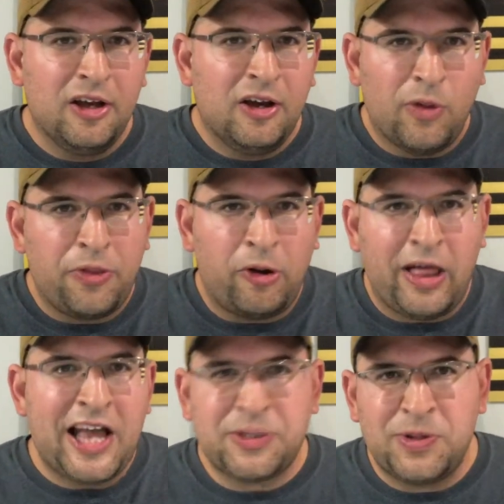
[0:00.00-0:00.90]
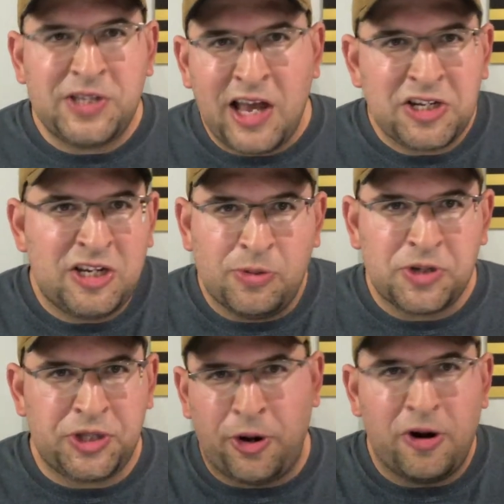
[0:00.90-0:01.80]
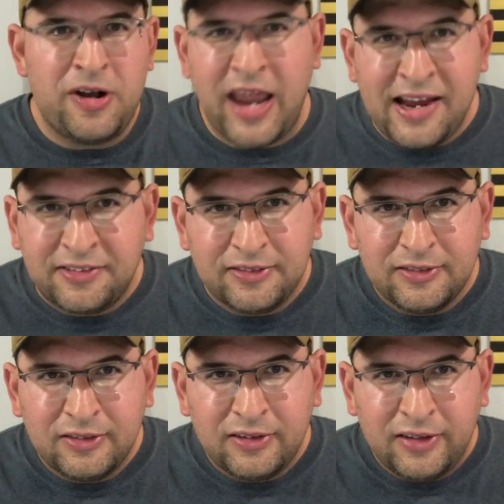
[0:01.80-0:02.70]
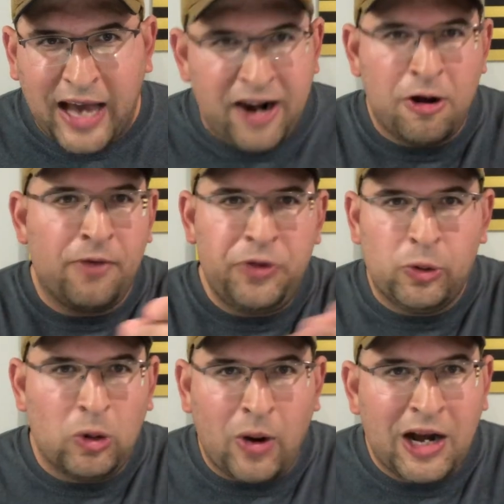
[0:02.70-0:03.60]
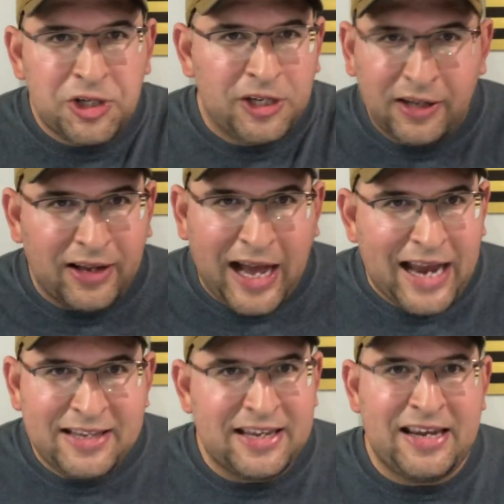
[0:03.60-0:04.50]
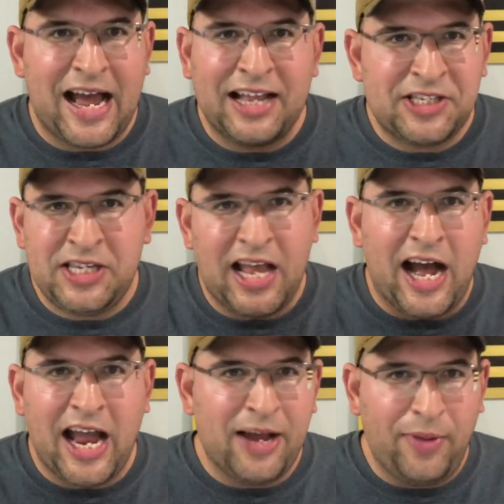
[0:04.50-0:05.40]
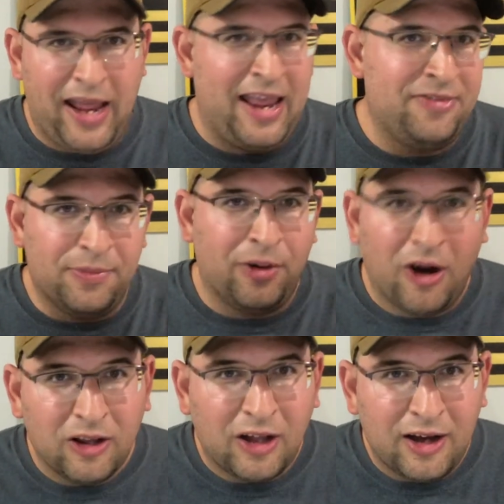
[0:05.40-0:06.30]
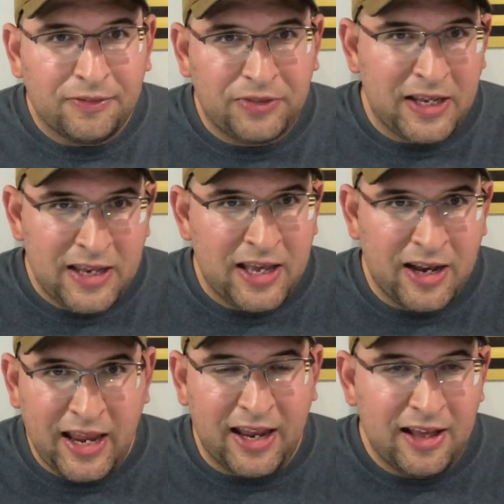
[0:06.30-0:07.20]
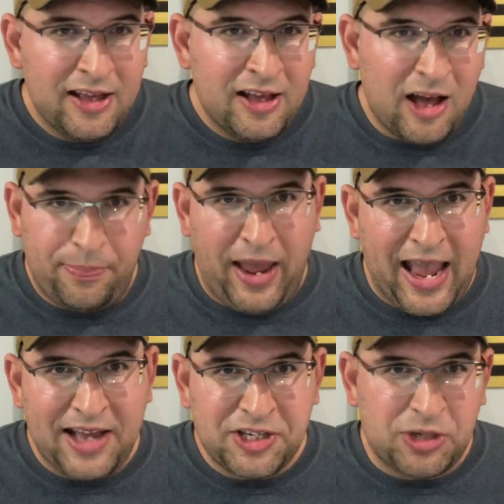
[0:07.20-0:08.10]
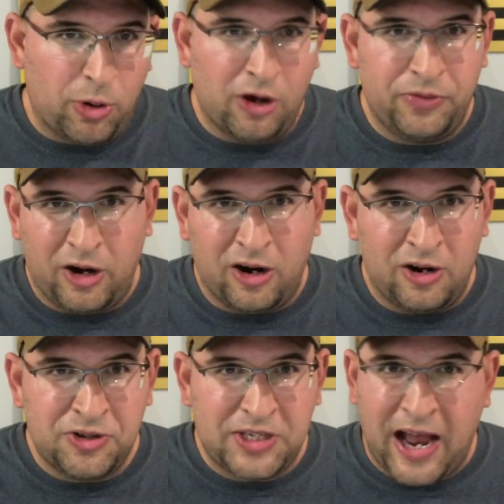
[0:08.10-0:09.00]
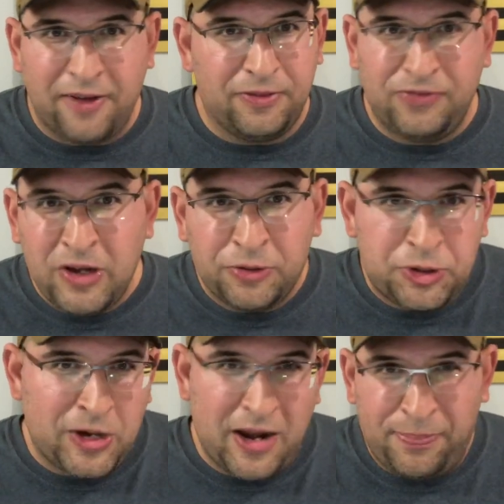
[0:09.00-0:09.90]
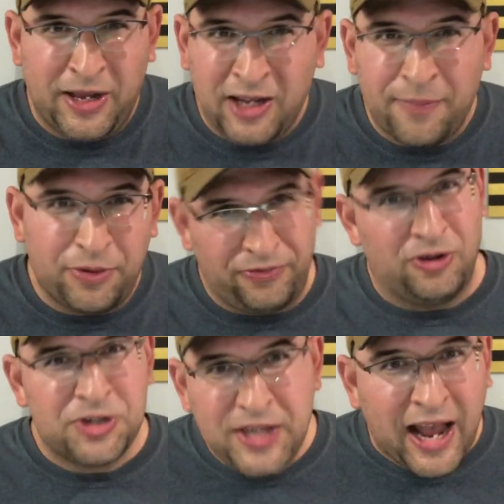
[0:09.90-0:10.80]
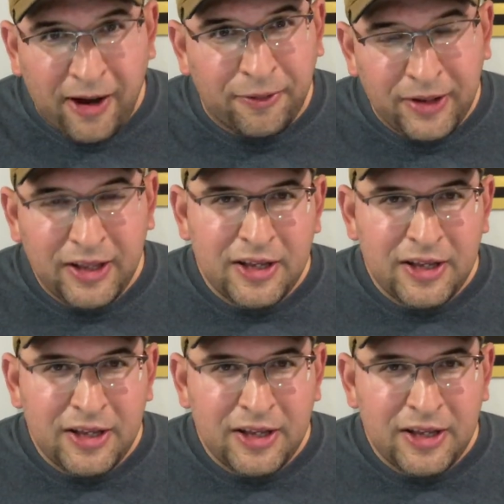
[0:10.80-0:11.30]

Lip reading: Well, their last possession, it was 3rd and 8. I don't know if you were watching. I did not see Iowa hand the ball off. They did a pass 12 yards down the field to try to pick up the first down.